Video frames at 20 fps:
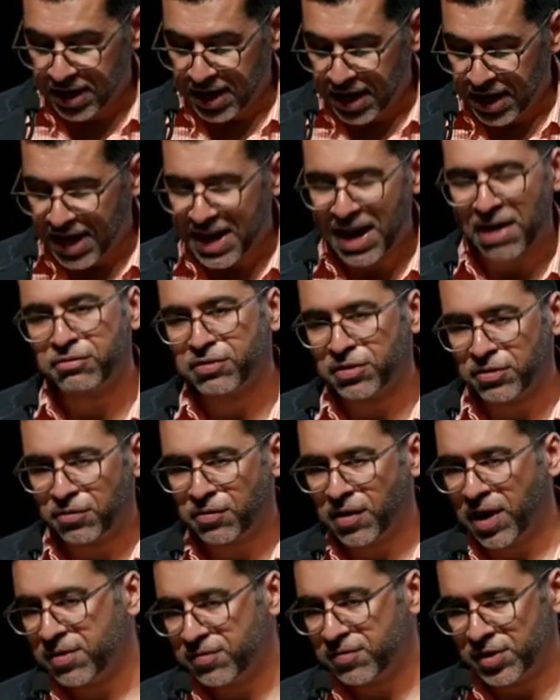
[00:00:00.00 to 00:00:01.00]
And after
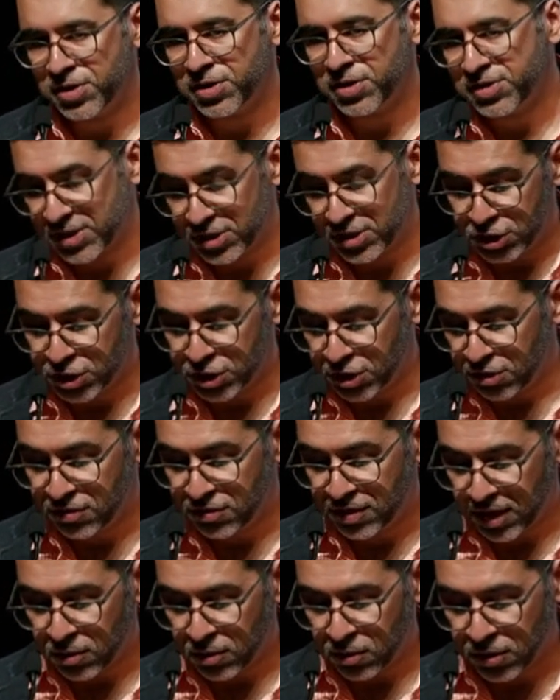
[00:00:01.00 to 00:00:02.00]
five years as chair of
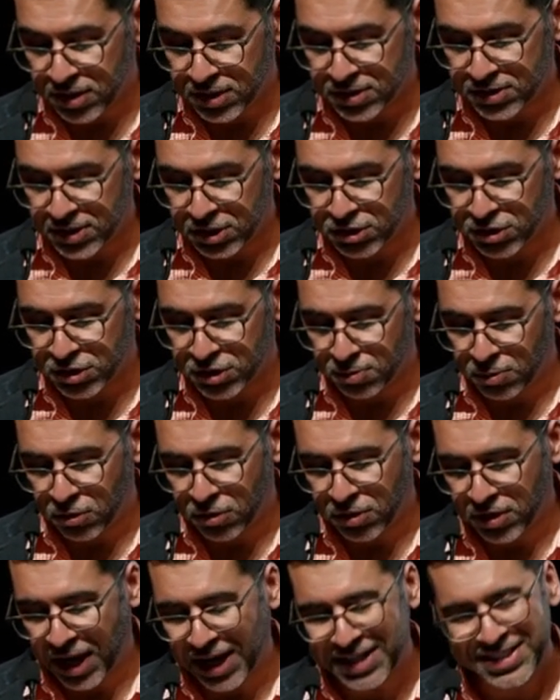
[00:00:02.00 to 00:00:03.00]
that organization's
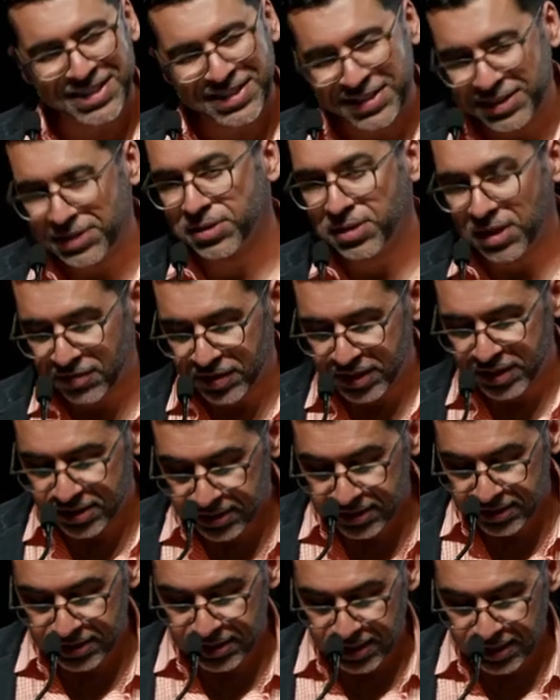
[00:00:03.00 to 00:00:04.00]
board, I still love it.
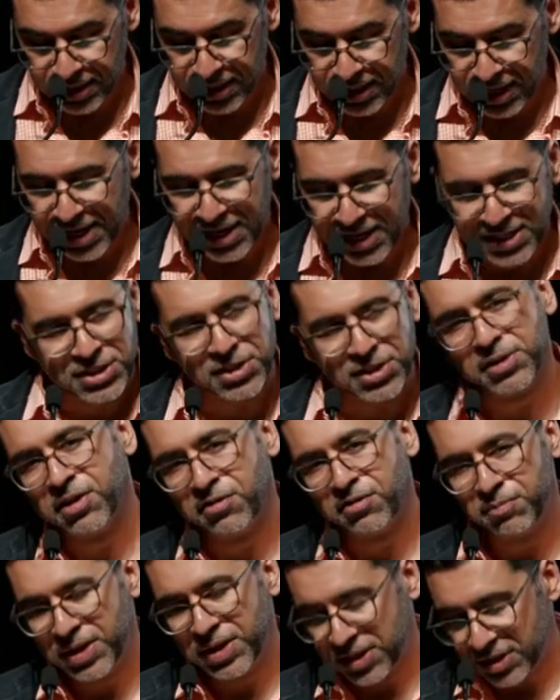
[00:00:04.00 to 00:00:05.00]
And I still love
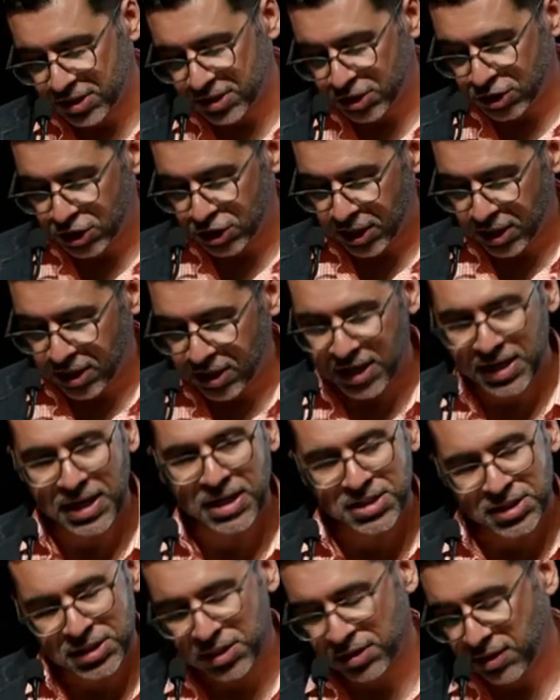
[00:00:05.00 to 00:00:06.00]
being this chair, and I
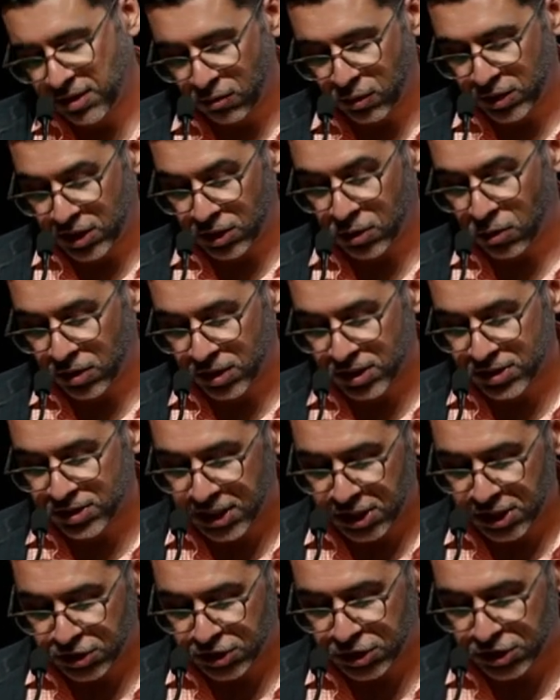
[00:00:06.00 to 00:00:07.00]
still love what the
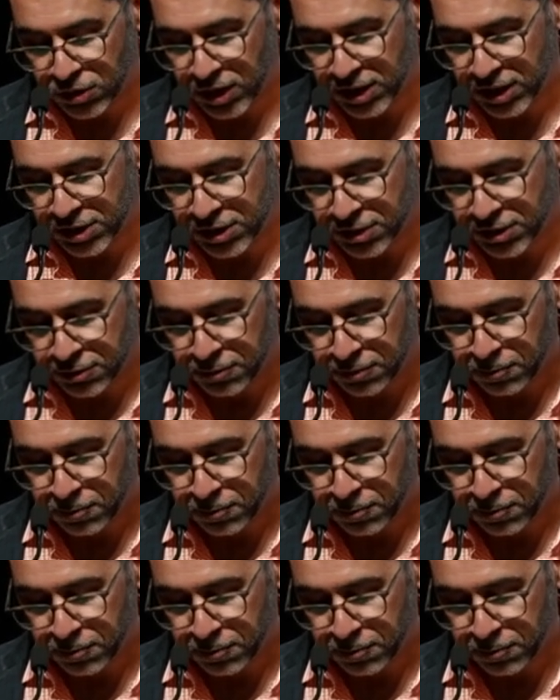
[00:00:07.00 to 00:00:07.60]
organization is trying to do.